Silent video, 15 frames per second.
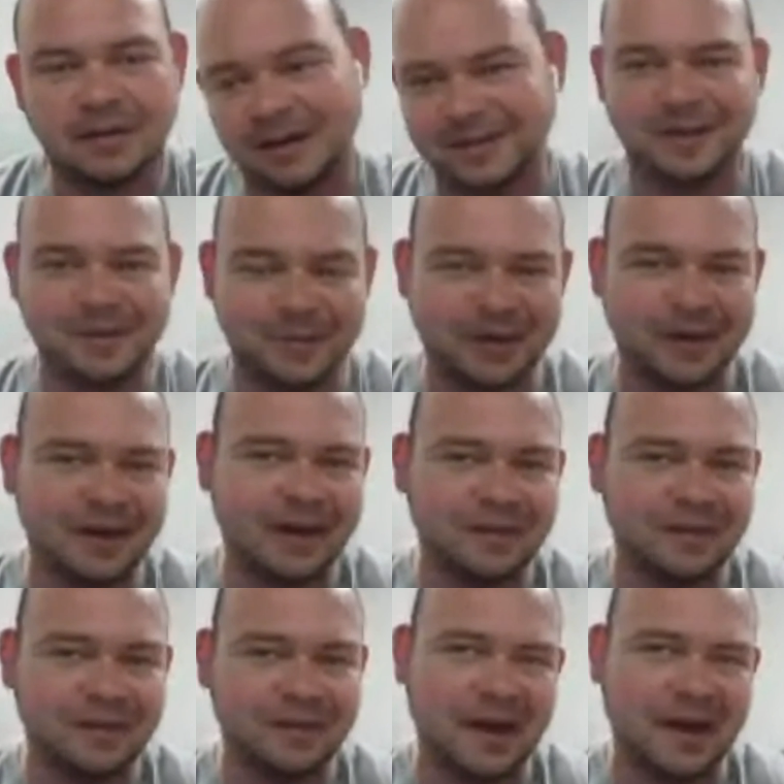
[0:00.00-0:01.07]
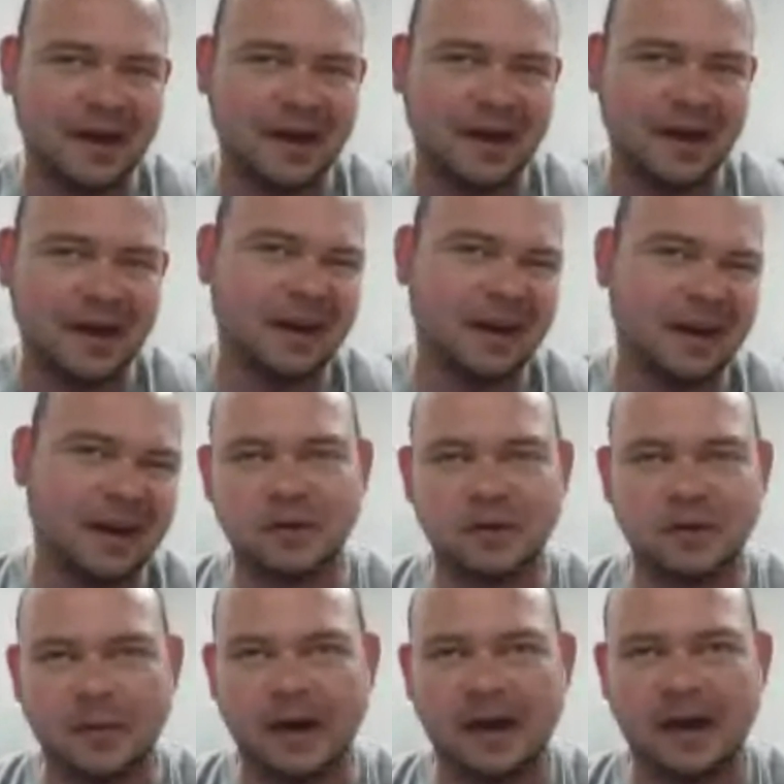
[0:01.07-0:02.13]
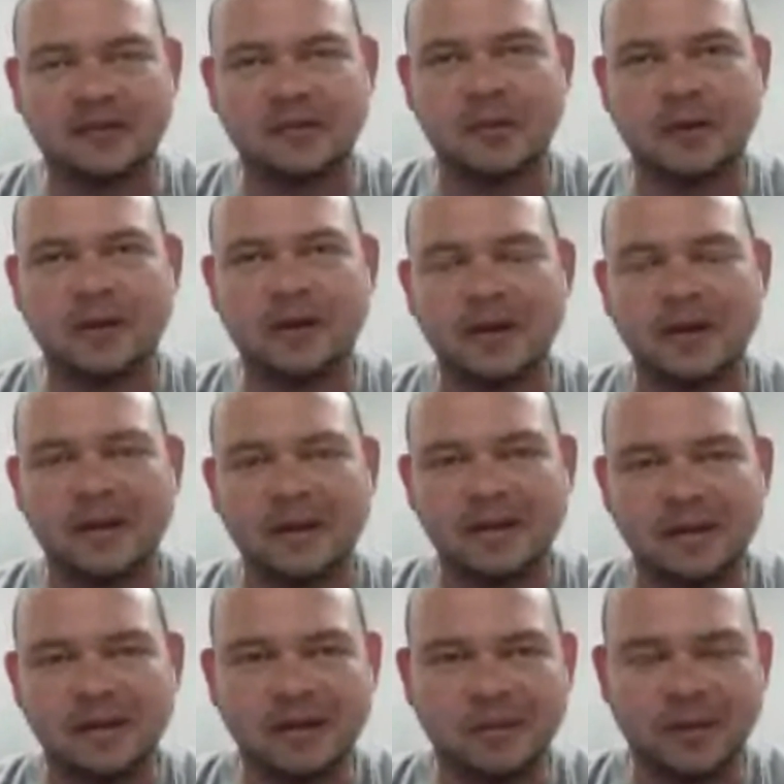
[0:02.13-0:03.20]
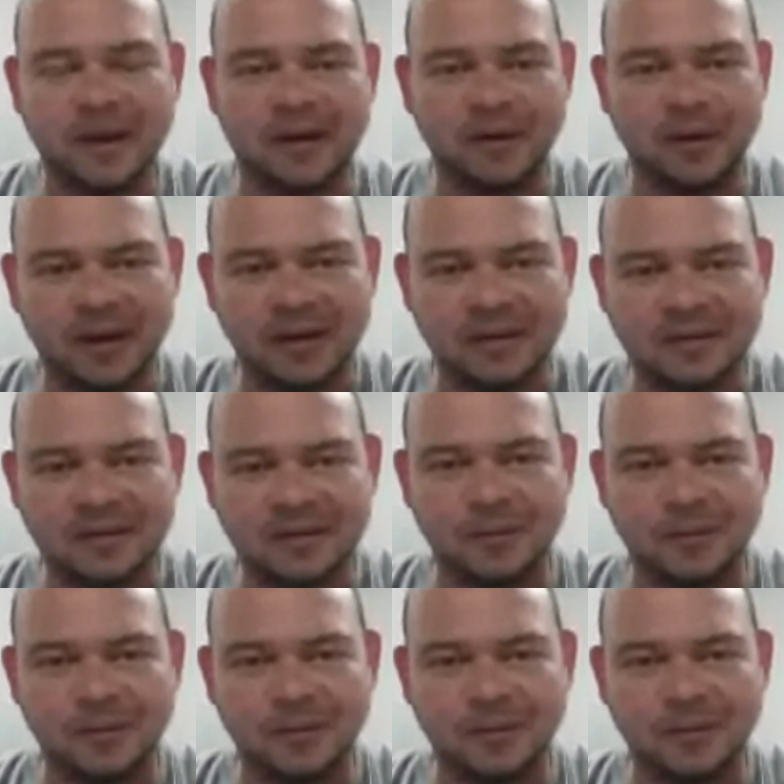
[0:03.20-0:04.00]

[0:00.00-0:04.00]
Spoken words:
Don't tell me about it. I've had an issue or two in the past where battery has